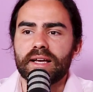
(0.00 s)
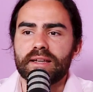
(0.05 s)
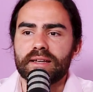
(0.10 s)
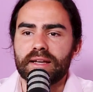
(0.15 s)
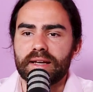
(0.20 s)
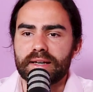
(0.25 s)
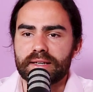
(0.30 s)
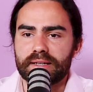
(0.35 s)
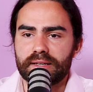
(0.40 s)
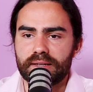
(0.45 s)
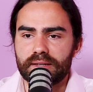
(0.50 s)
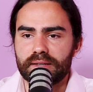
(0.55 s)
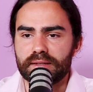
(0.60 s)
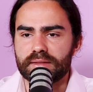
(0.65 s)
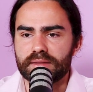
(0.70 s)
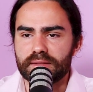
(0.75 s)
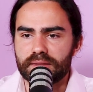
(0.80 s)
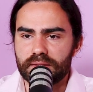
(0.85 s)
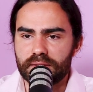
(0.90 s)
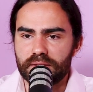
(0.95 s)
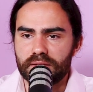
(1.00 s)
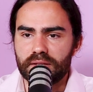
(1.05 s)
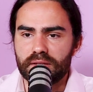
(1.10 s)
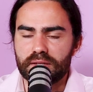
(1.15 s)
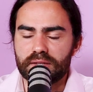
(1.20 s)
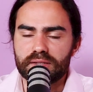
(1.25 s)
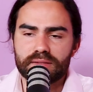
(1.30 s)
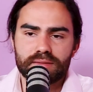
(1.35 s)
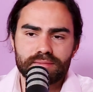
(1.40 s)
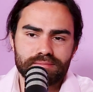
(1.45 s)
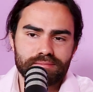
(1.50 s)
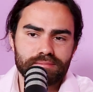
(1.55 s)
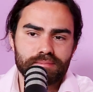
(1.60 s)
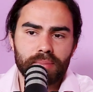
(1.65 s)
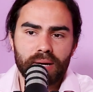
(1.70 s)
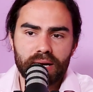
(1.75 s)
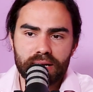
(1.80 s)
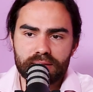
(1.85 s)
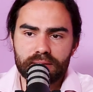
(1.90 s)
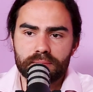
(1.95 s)
like
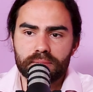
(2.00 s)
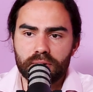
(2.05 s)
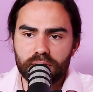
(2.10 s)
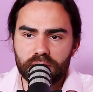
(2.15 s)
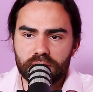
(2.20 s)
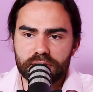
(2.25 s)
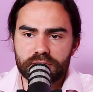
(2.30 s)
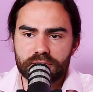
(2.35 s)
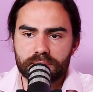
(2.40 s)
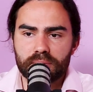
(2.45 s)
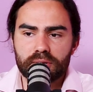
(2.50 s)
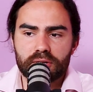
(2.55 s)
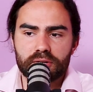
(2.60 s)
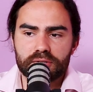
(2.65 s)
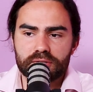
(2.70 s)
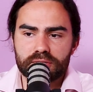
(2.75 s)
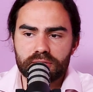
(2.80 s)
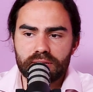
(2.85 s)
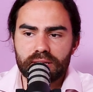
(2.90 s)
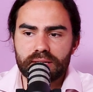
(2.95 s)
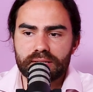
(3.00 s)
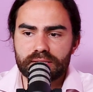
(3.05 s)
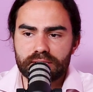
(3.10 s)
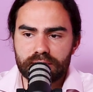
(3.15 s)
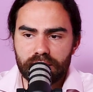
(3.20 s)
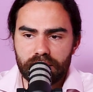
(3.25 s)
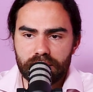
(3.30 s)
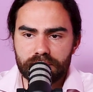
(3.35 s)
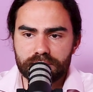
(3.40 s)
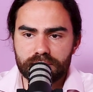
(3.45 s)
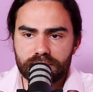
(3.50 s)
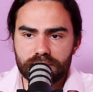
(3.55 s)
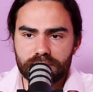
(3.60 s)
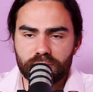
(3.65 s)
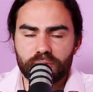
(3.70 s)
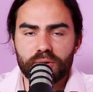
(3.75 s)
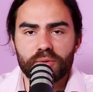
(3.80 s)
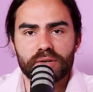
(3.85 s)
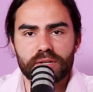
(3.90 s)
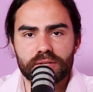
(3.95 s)
buy the merch because you like shame.
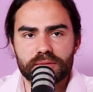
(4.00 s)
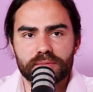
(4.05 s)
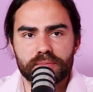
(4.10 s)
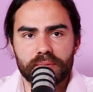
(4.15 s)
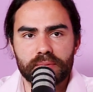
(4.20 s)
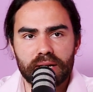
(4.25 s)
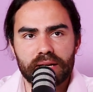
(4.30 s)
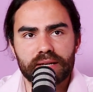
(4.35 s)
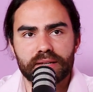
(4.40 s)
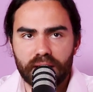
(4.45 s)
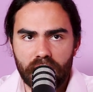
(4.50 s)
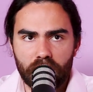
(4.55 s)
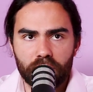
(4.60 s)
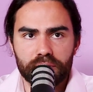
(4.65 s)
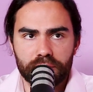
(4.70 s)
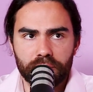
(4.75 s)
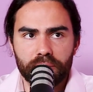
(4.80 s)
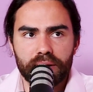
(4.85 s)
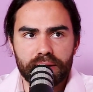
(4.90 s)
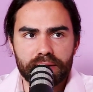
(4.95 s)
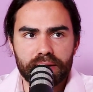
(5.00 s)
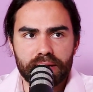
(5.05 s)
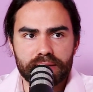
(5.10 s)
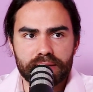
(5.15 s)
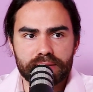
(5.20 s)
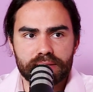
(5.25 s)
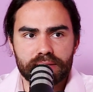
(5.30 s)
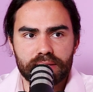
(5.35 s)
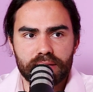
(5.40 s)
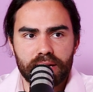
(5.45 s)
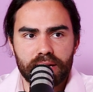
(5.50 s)
We want it to be like, I want to wear that.